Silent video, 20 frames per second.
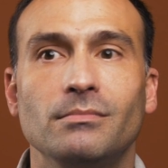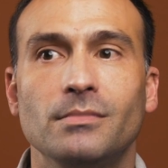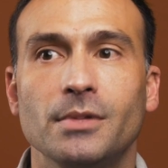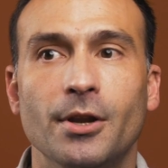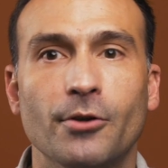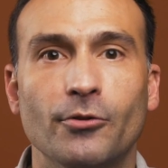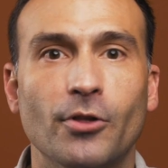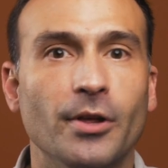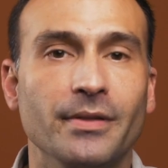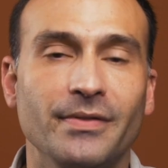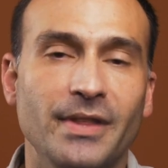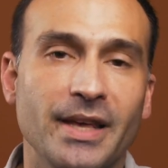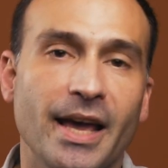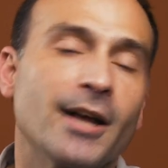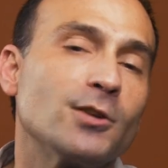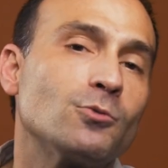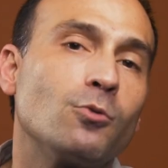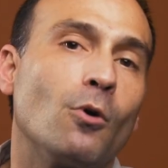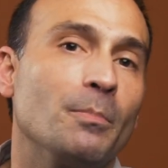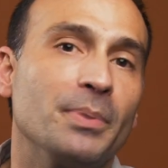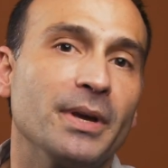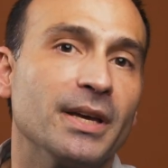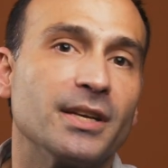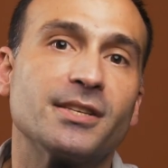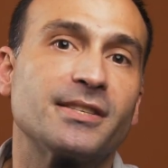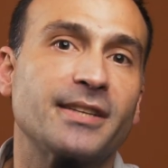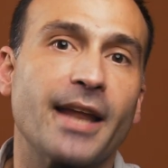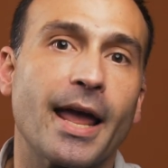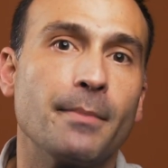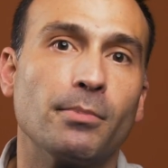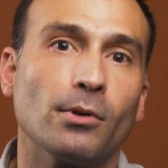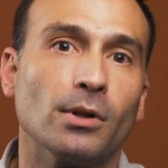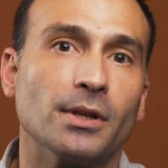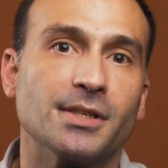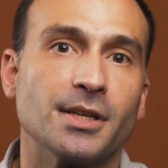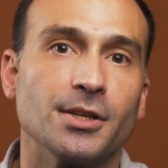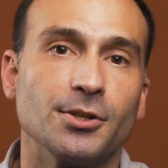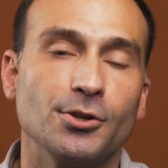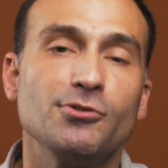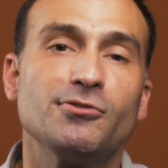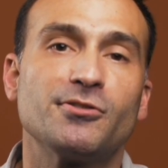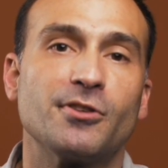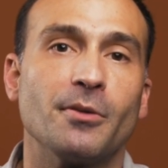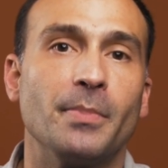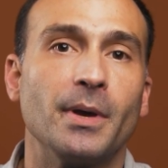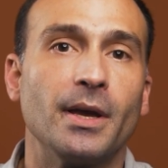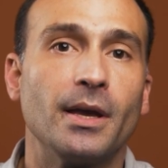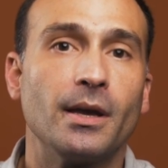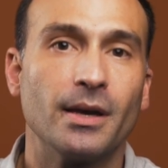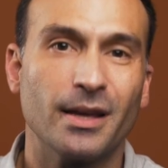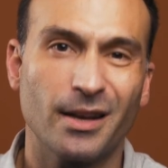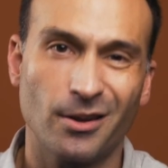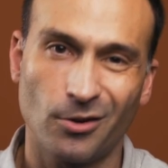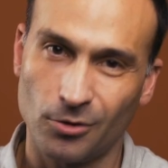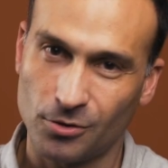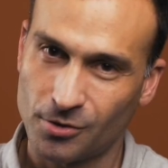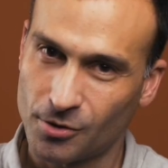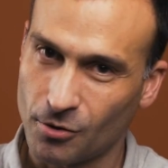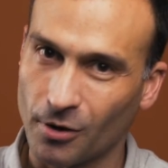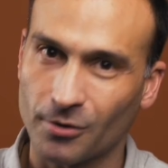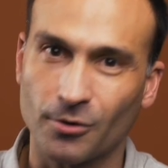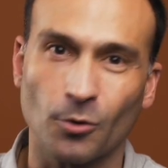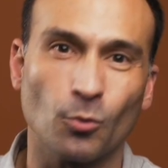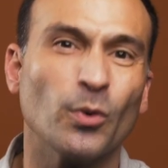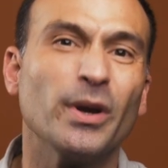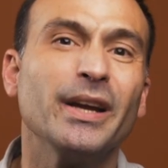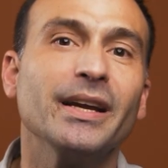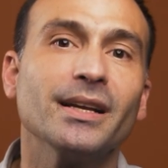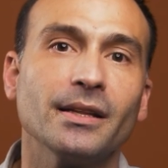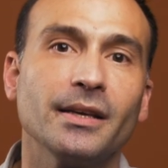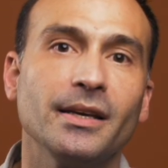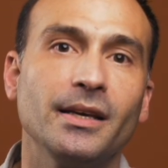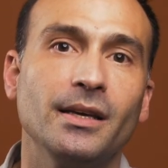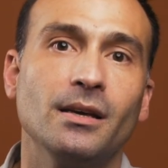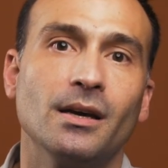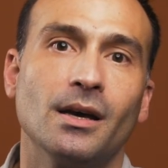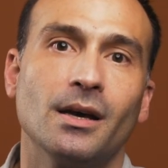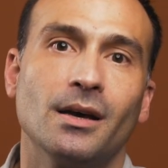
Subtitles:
the edge won't be as stable as it used to be, and it'll start to really